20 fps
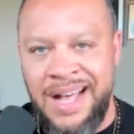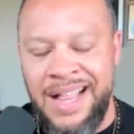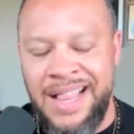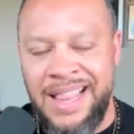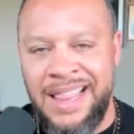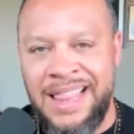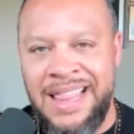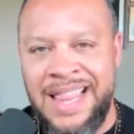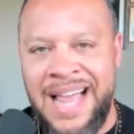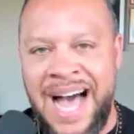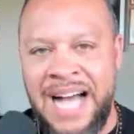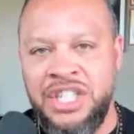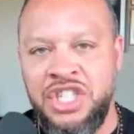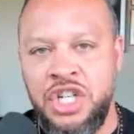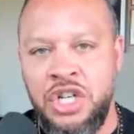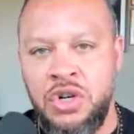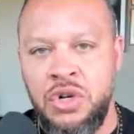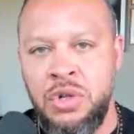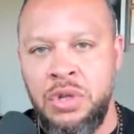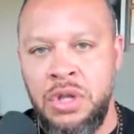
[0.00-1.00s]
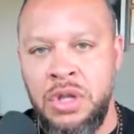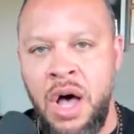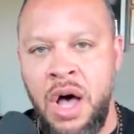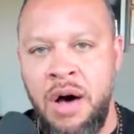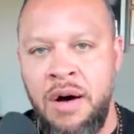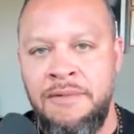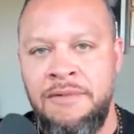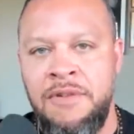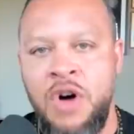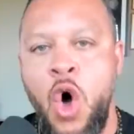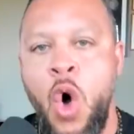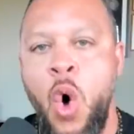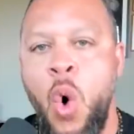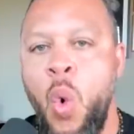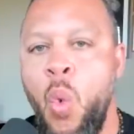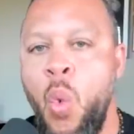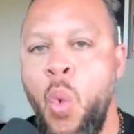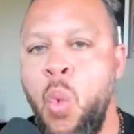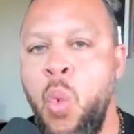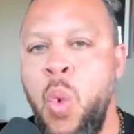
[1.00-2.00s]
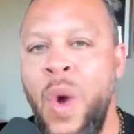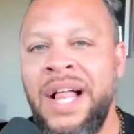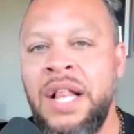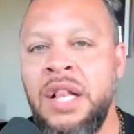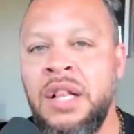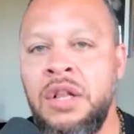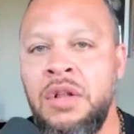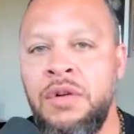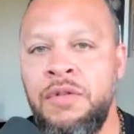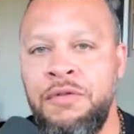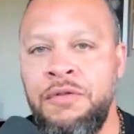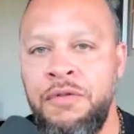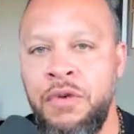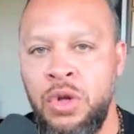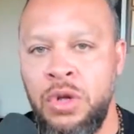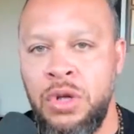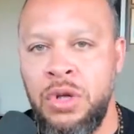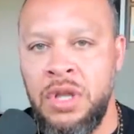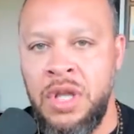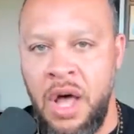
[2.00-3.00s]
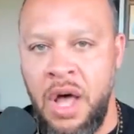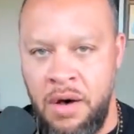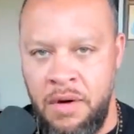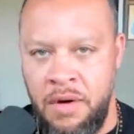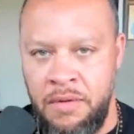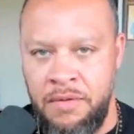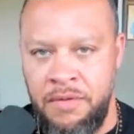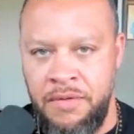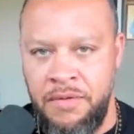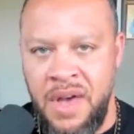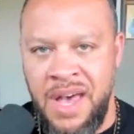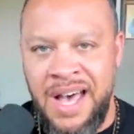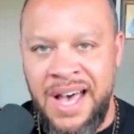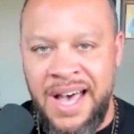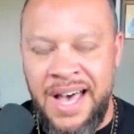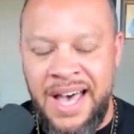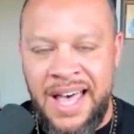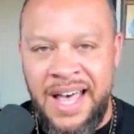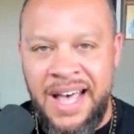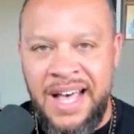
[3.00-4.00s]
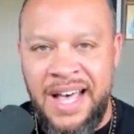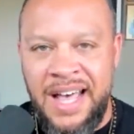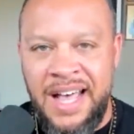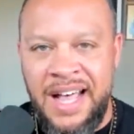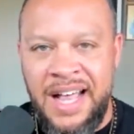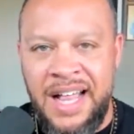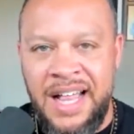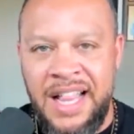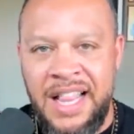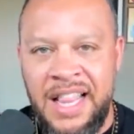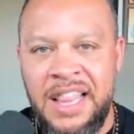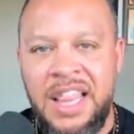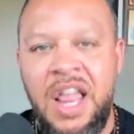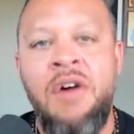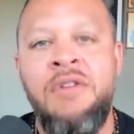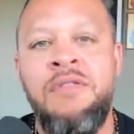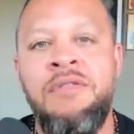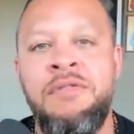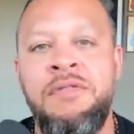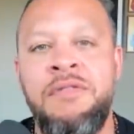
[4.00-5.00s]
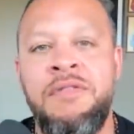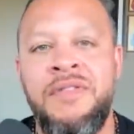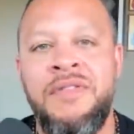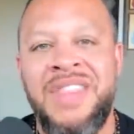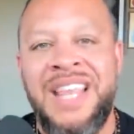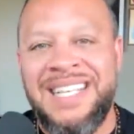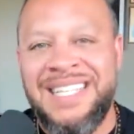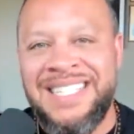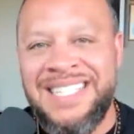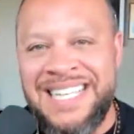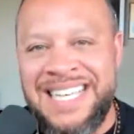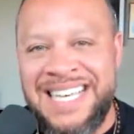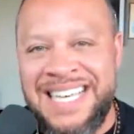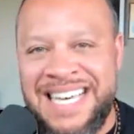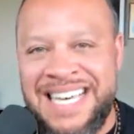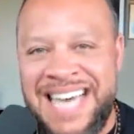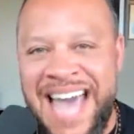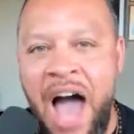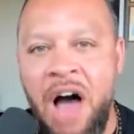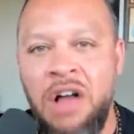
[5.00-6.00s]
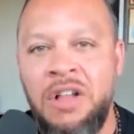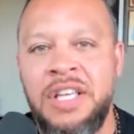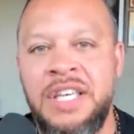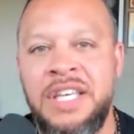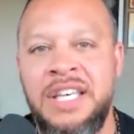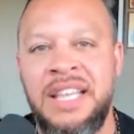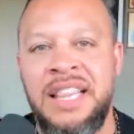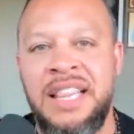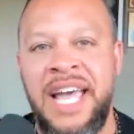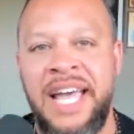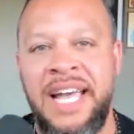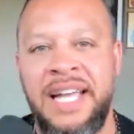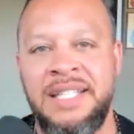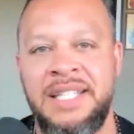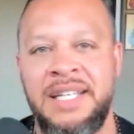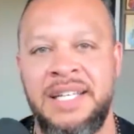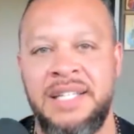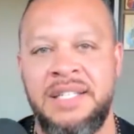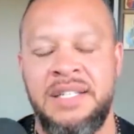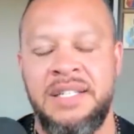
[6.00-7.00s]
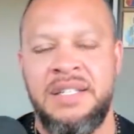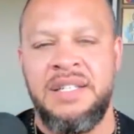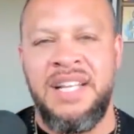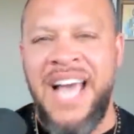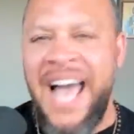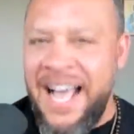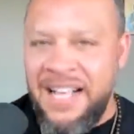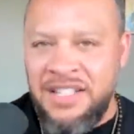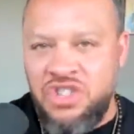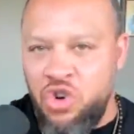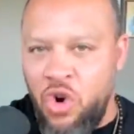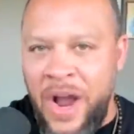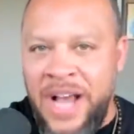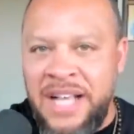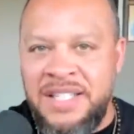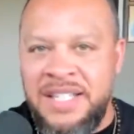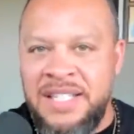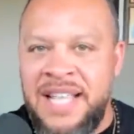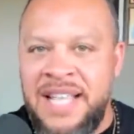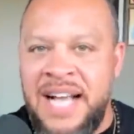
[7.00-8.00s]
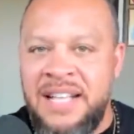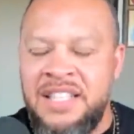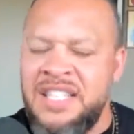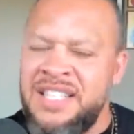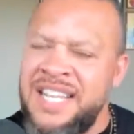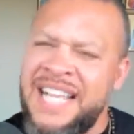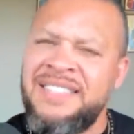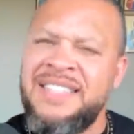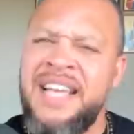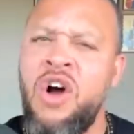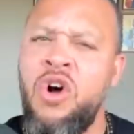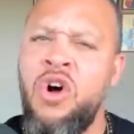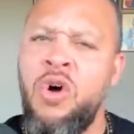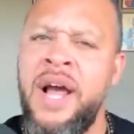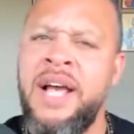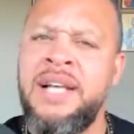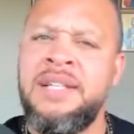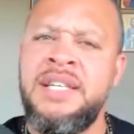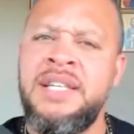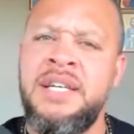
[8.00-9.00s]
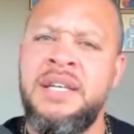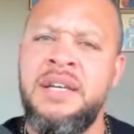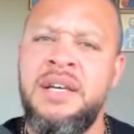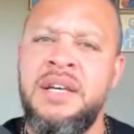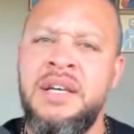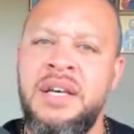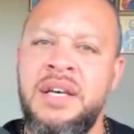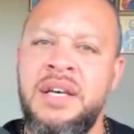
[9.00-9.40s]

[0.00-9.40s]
Logical love, willful love, love that is calculated. As crazy as that, doesn't that sound crazy?